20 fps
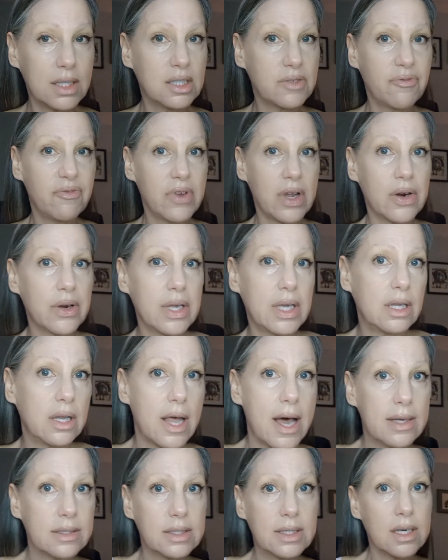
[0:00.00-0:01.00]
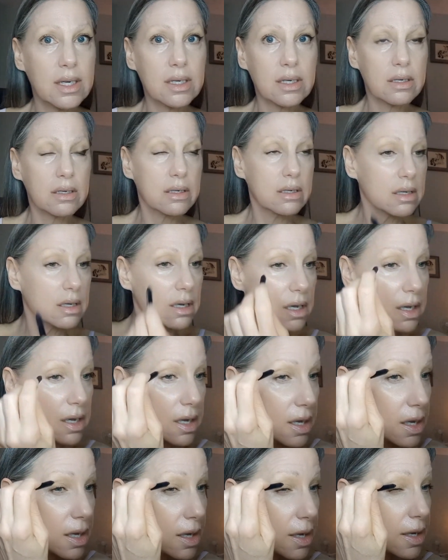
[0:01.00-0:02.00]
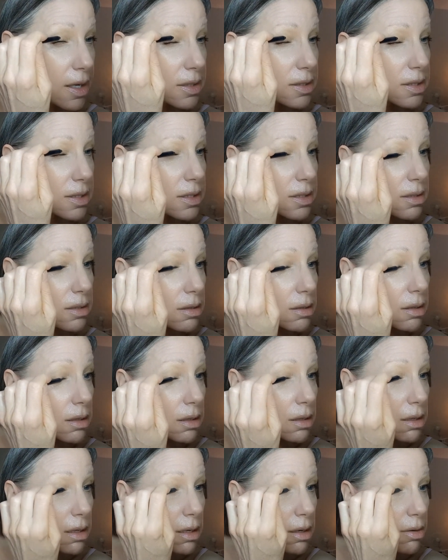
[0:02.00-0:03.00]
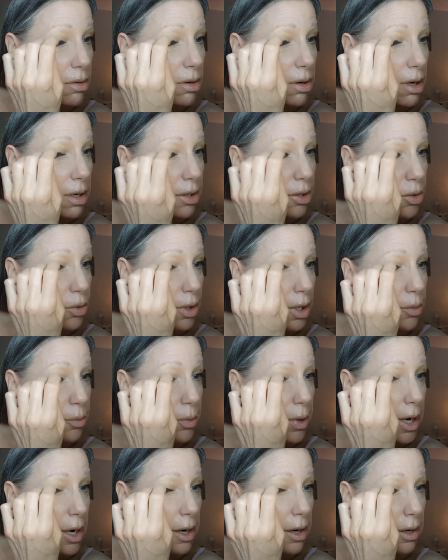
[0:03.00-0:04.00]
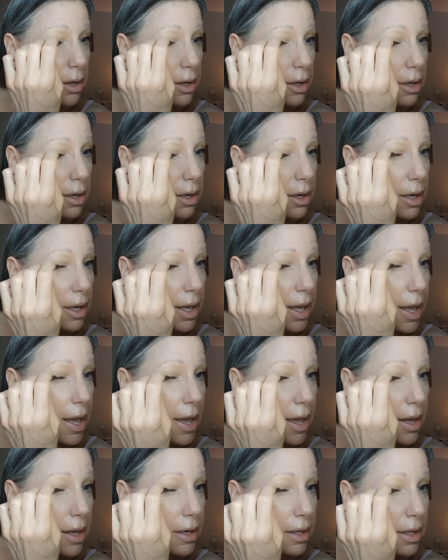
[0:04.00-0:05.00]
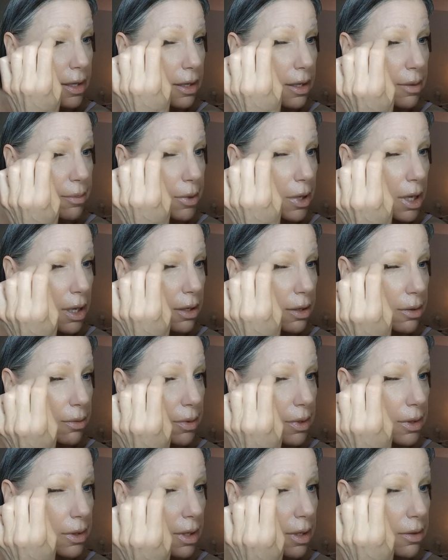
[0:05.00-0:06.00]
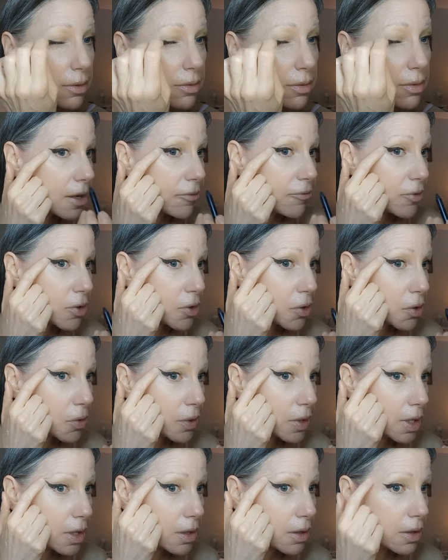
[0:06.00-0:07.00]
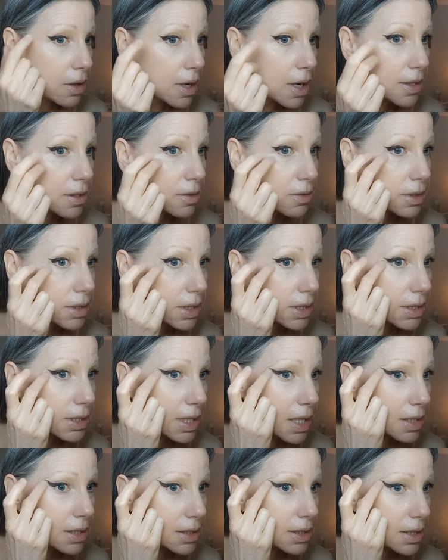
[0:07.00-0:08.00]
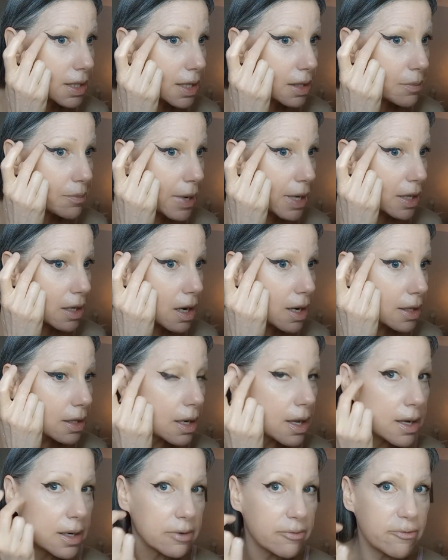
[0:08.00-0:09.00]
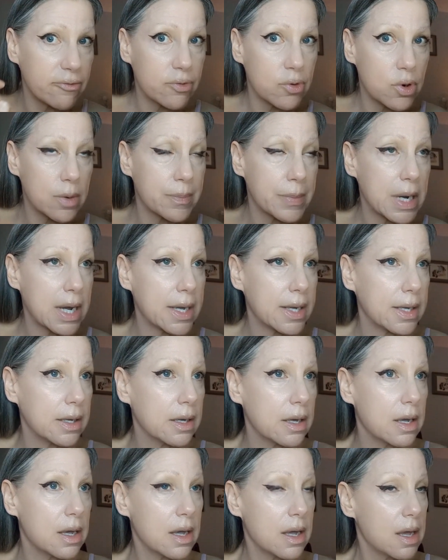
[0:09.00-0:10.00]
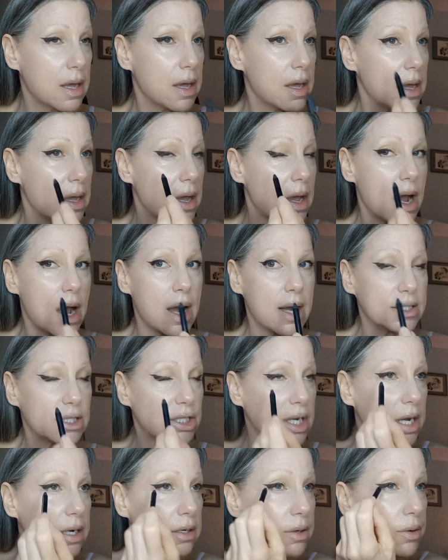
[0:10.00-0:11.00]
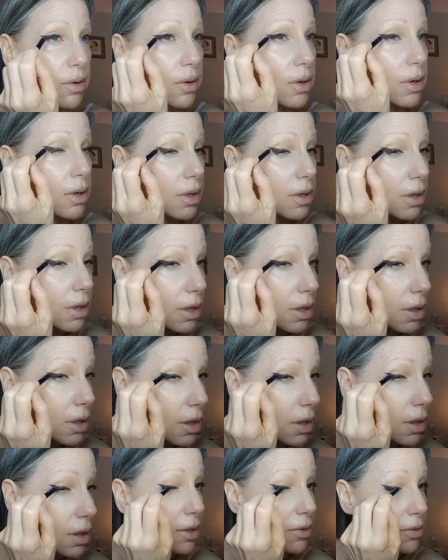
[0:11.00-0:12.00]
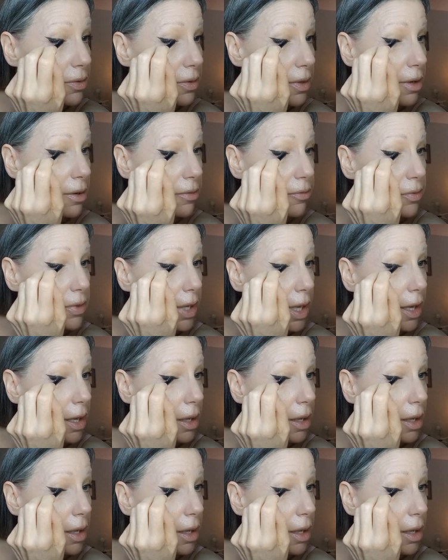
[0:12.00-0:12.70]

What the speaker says: It's very classic. You can wear any lip color with this. If you're new here, I use this as like my guideline for my eyeshadow instead of